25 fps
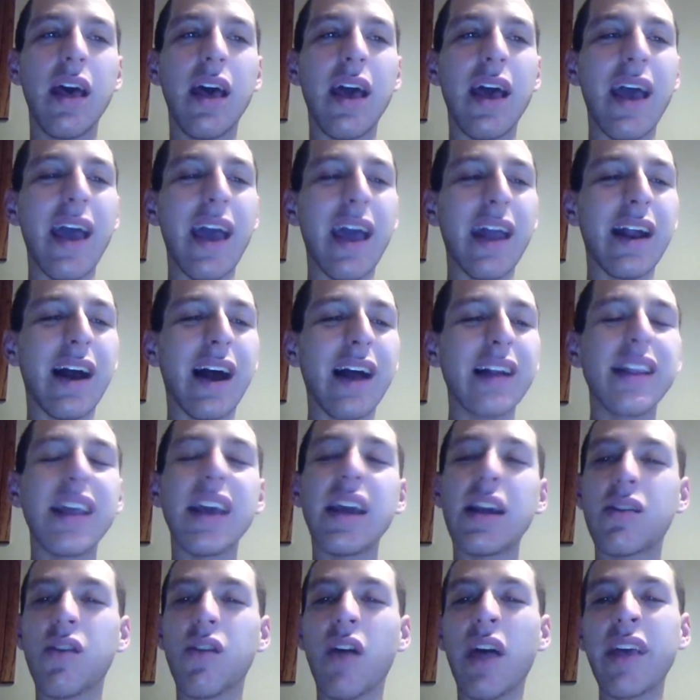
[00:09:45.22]
And I
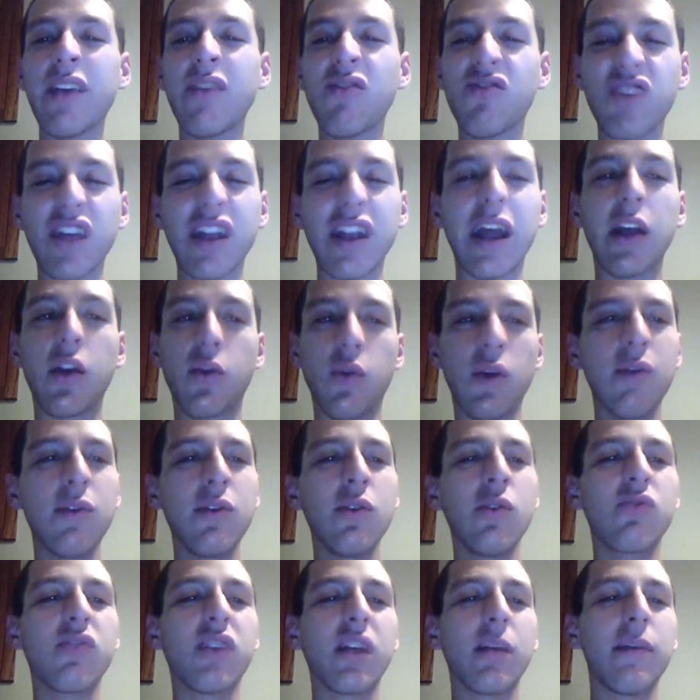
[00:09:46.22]
think, like you said, I agree
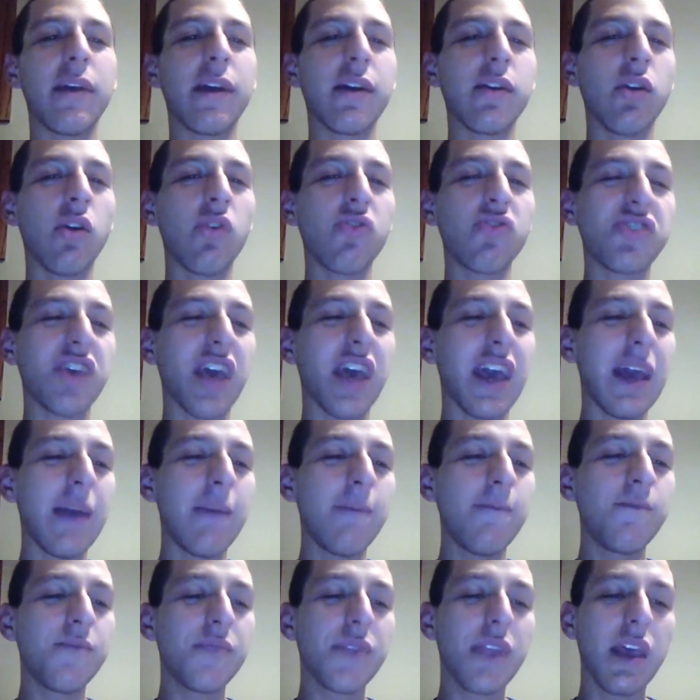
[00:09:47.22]
with you. It's going to be a close
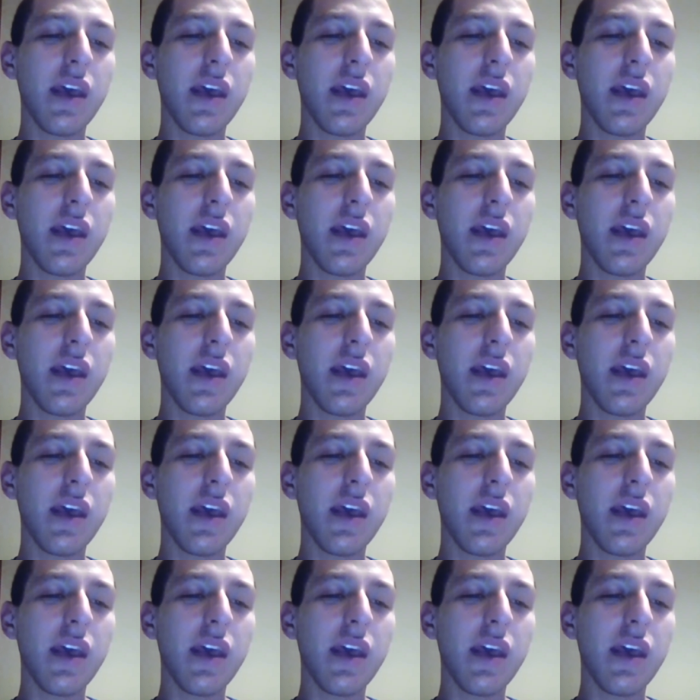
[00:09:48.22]
game,